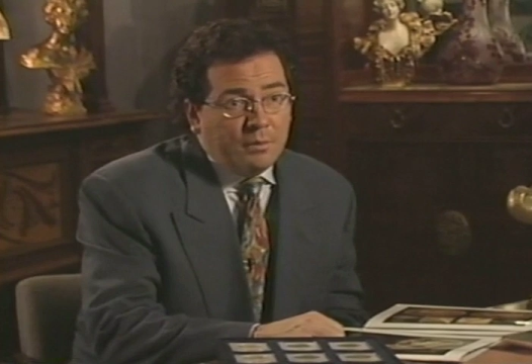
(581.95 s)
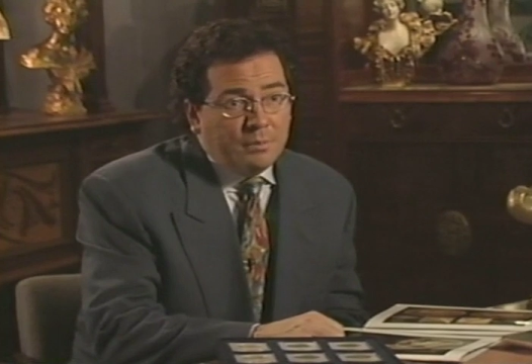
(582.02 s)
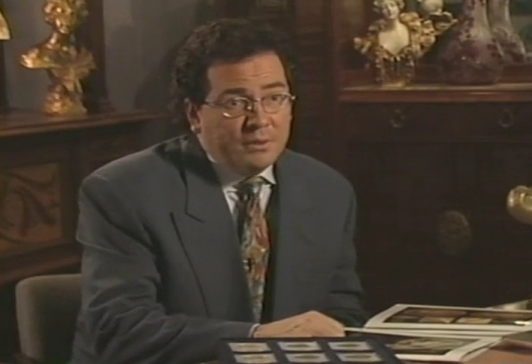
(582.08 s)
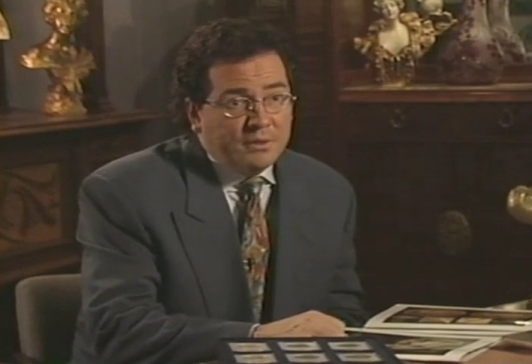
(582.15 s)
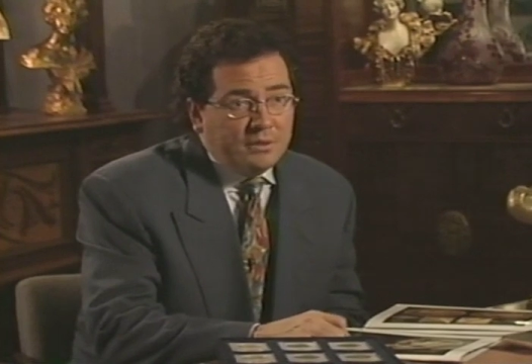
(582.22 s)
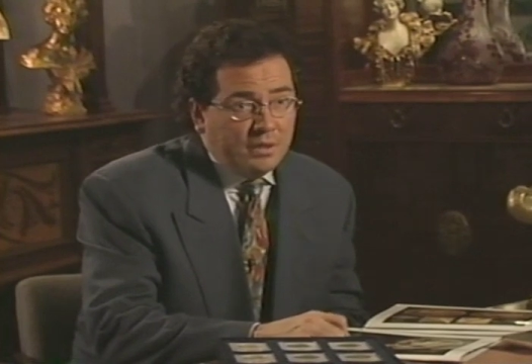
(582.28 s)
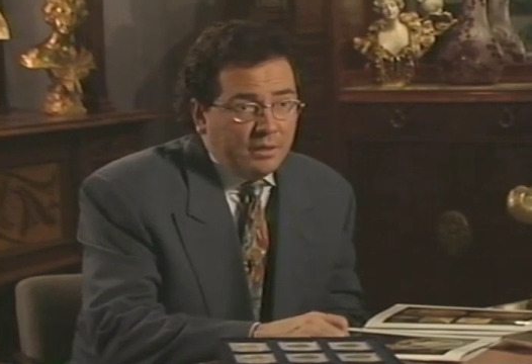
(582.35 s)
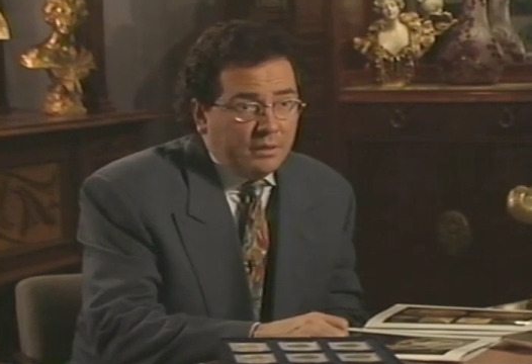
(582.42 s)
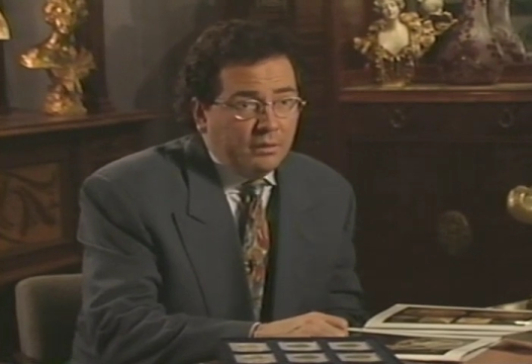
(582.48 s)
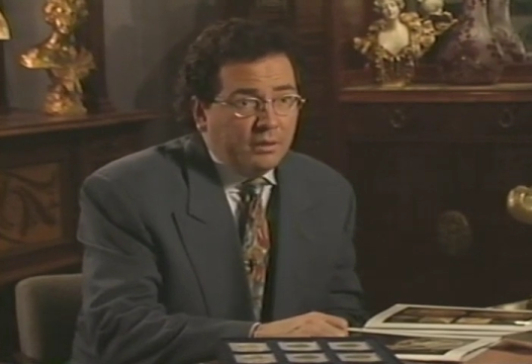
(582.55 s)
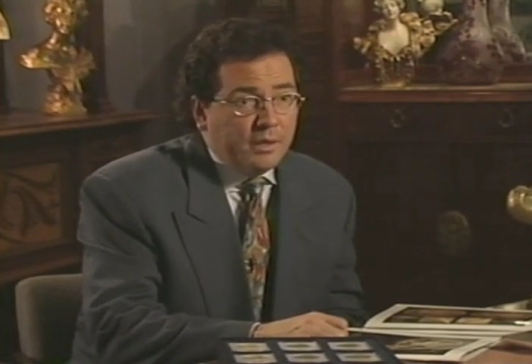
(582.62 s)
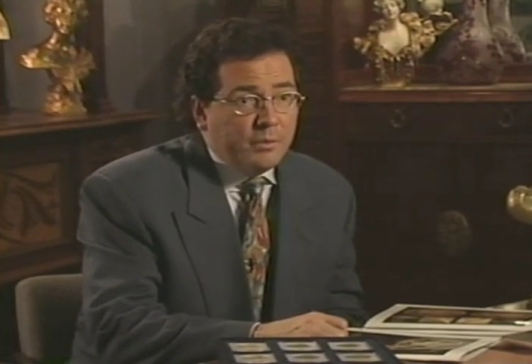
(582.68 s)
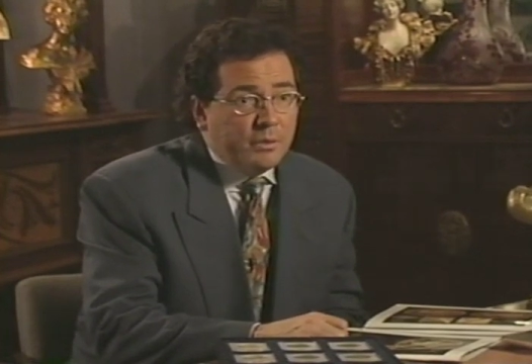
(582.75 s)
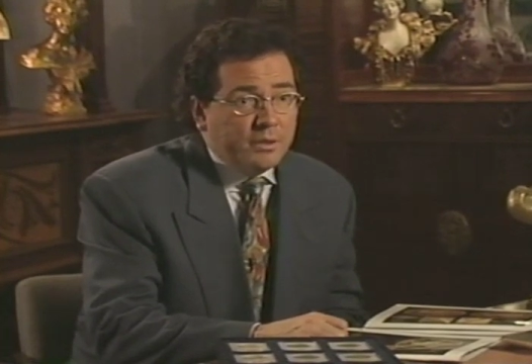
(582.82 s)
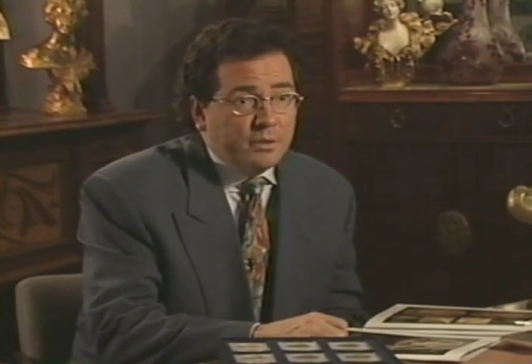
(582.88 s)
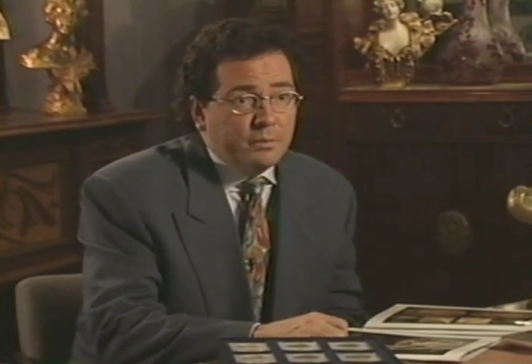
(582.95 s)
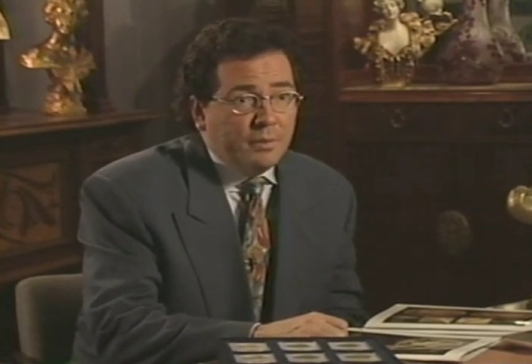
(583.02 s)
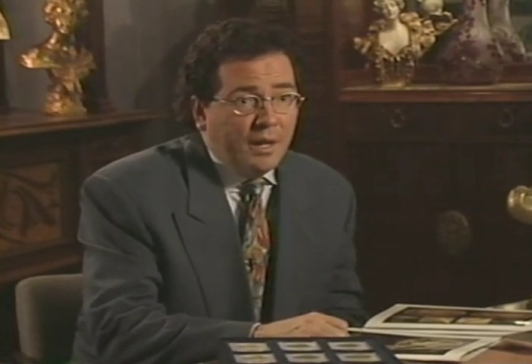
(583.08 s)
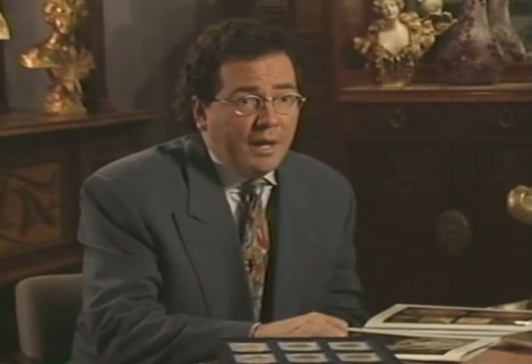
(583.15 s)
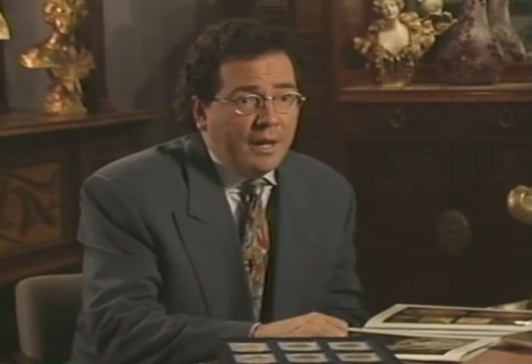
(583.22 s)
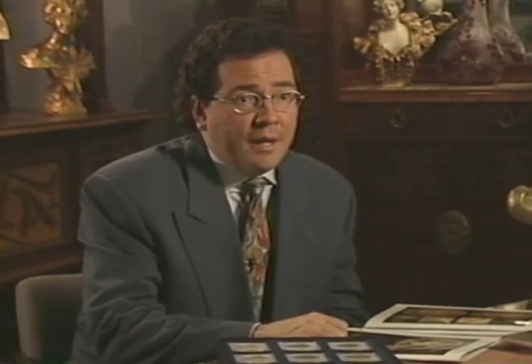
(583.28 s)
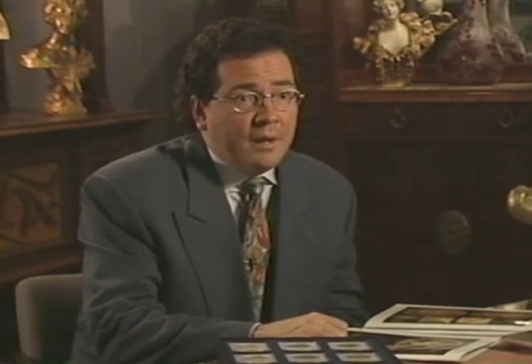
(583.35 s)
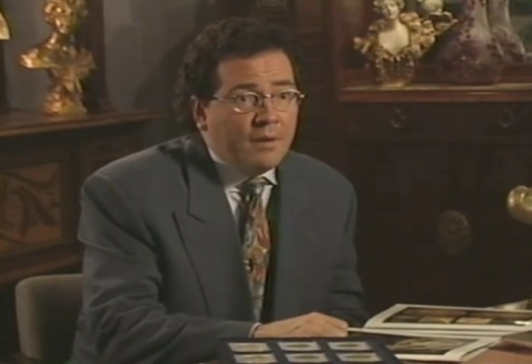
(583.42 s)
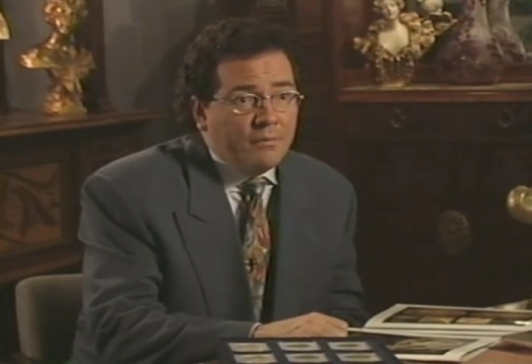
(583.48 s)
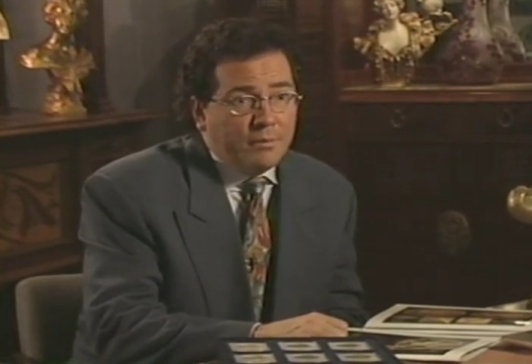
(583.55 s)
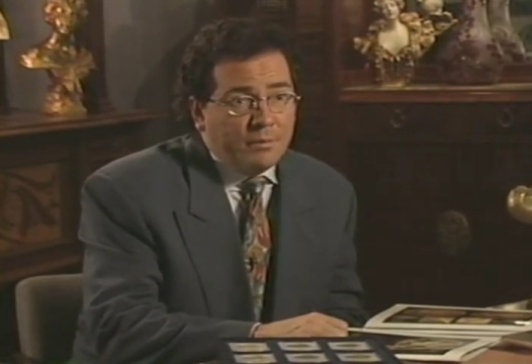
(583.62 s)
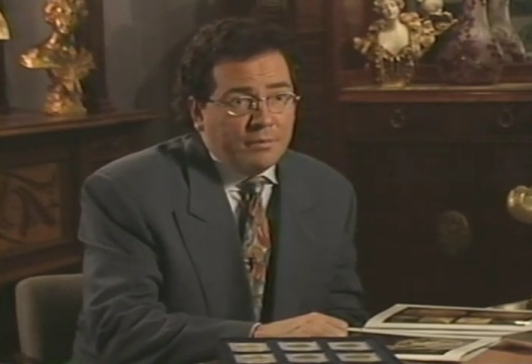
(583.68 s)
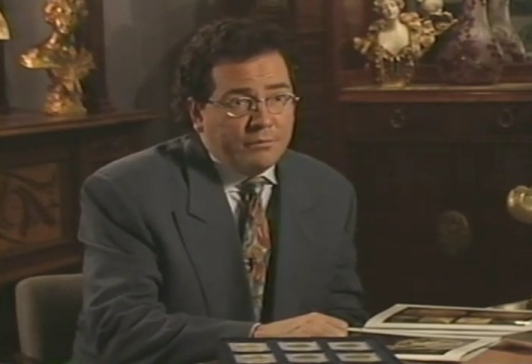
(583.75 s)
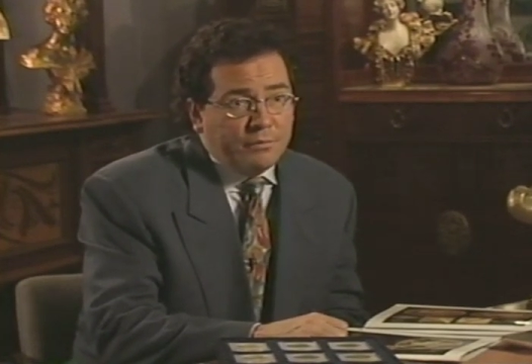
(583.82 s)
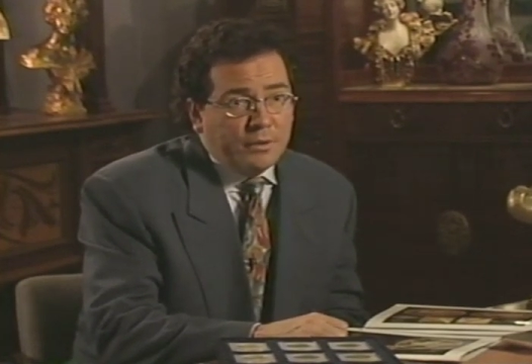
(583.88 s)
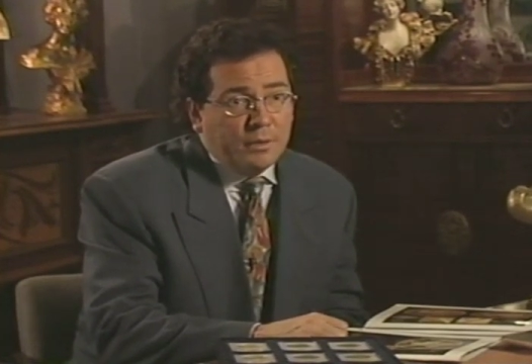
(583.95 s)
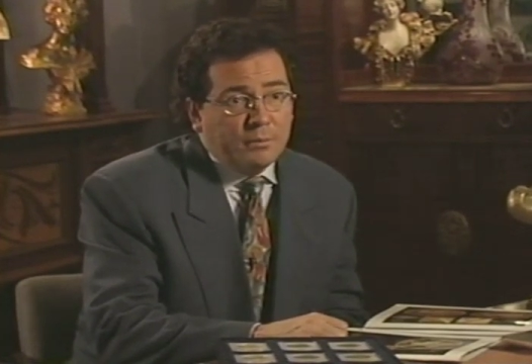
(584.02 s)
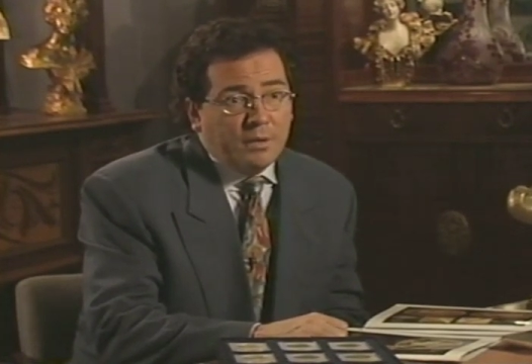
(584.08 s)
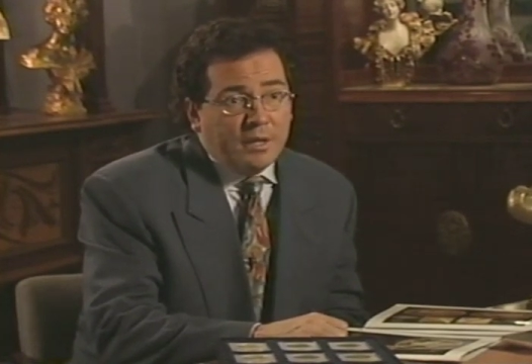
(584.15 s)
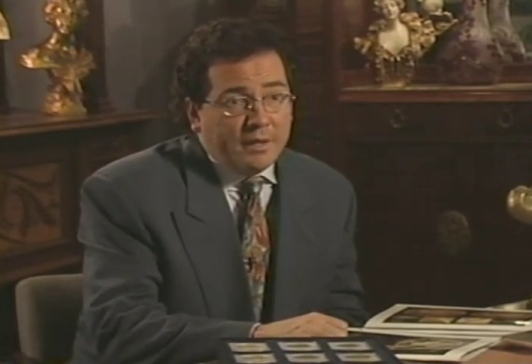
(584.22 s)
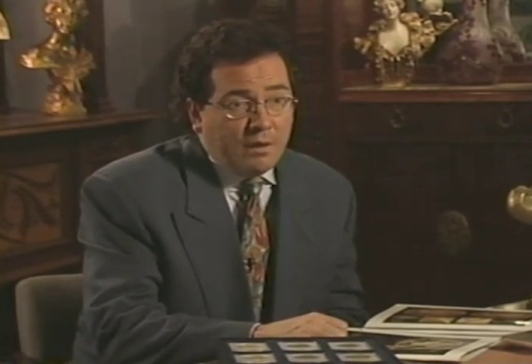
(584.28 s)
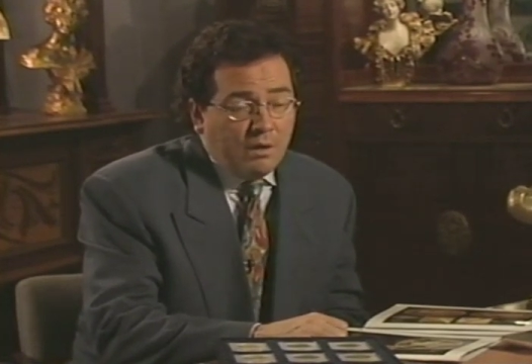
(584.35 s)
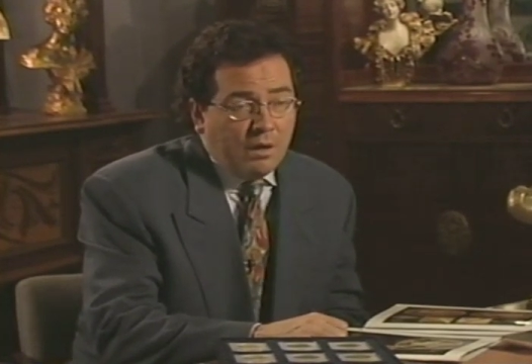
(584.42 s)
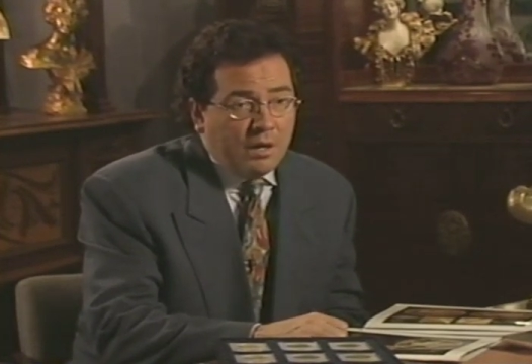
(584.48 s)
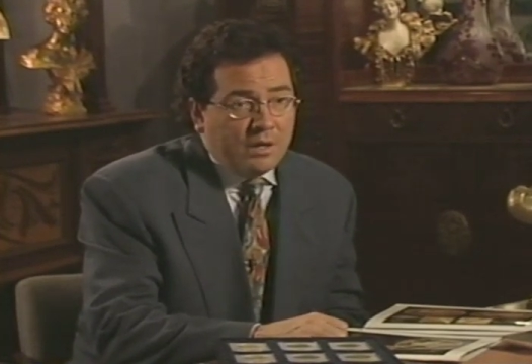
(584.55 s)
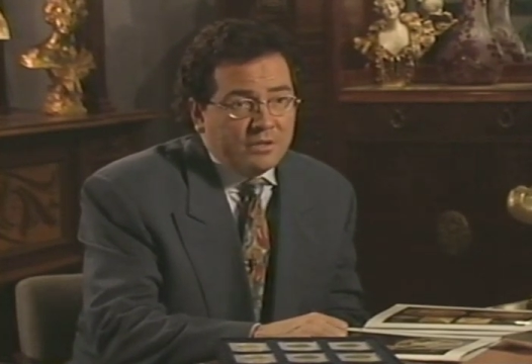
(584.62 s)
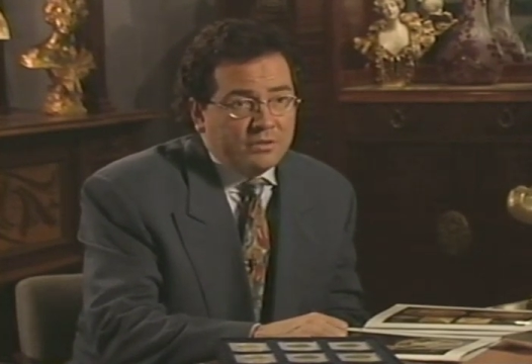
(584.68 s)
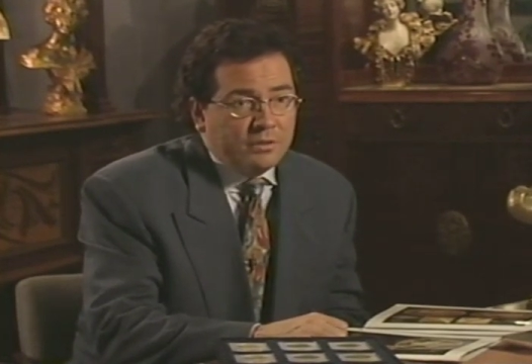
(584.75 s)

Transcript: particularly when you buy from a firm like ours